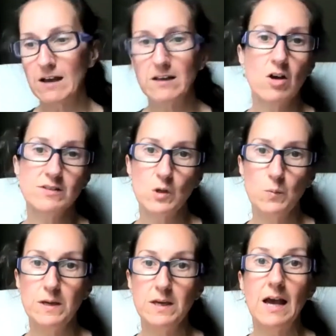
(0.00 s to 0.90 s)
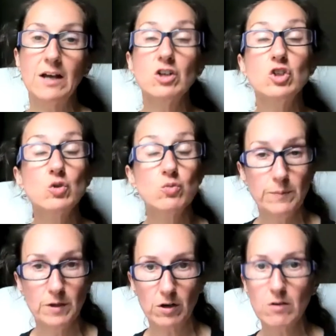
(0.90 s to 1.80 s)
can also be a
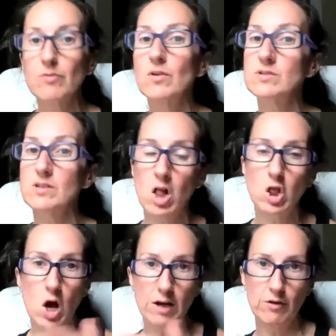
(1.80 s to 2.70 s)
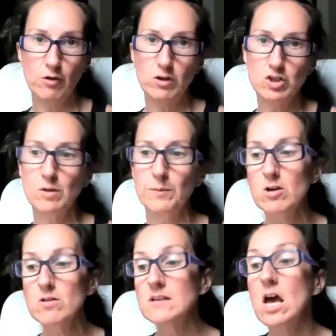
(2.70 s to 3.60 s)
contributor. There's a lot of other
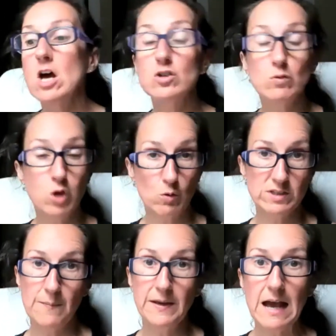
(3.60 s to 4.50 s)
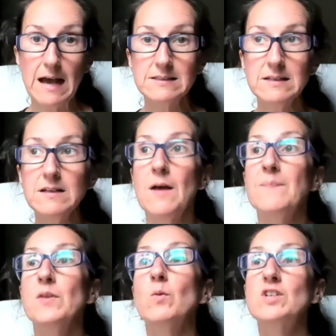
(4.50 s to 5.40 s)
contributors to low stomach acid,
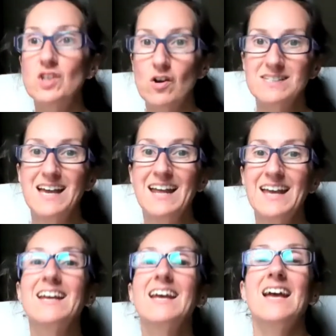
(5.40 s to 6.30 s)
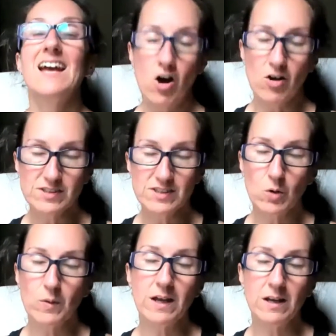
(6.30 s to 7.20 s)
which starts getting
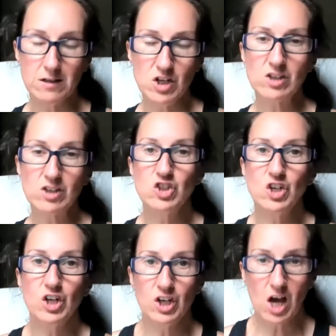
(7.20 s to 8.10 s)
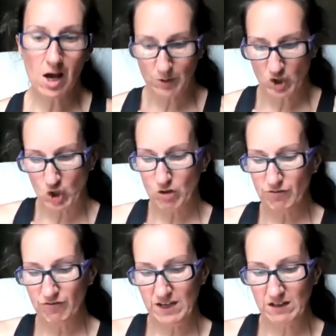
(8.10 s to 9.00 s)
also indigestion, GERD
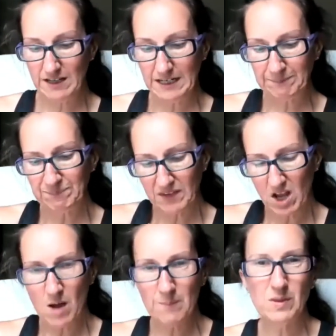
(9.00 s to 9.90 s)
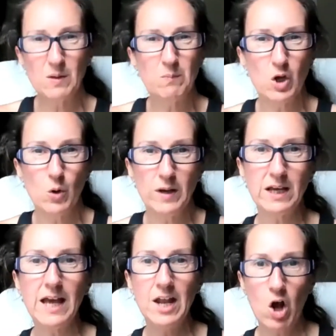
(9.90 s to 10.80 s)
feeling, the
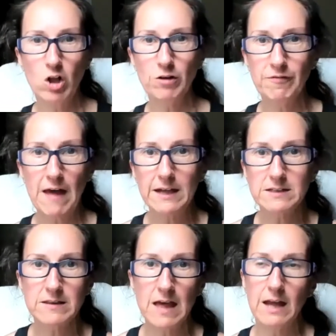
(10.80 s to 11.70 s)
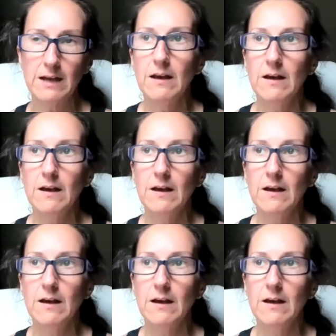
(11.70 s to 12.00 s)
bloating, and all of that